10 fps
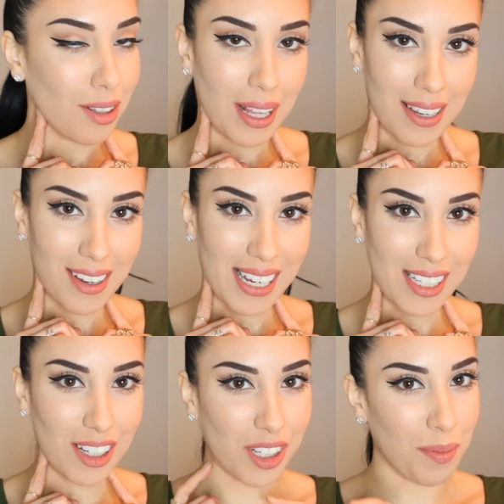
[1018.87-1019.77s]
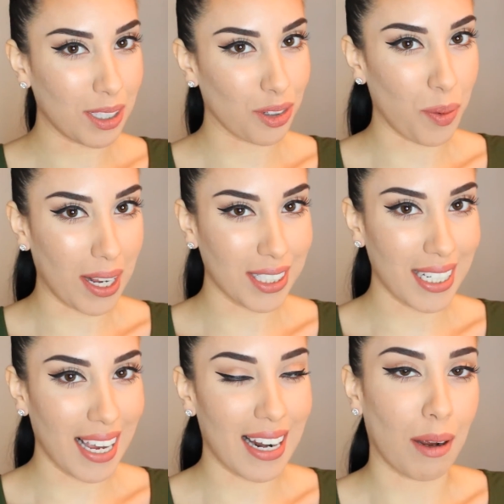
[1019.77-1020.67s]
So thank you guys all so much for
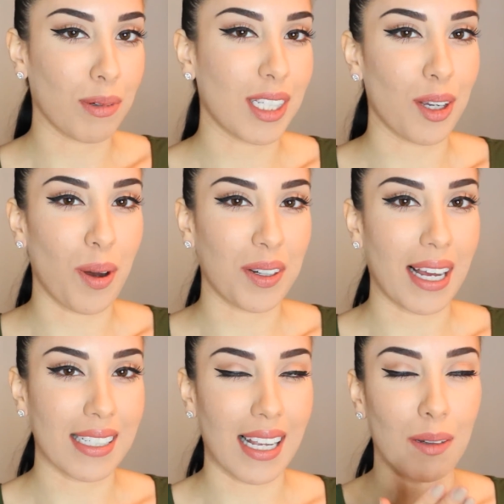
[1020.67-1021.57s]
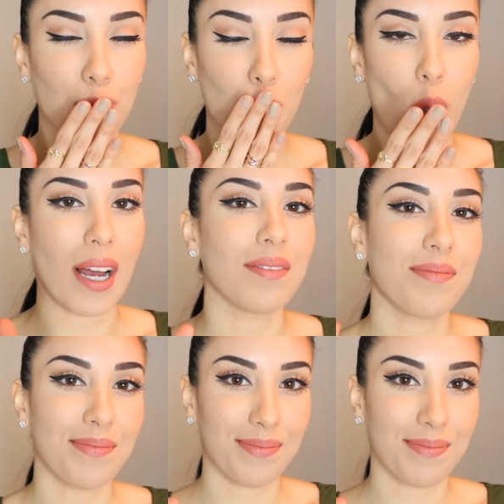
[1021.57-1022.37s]
watching, and I will see you all next time. Mwah.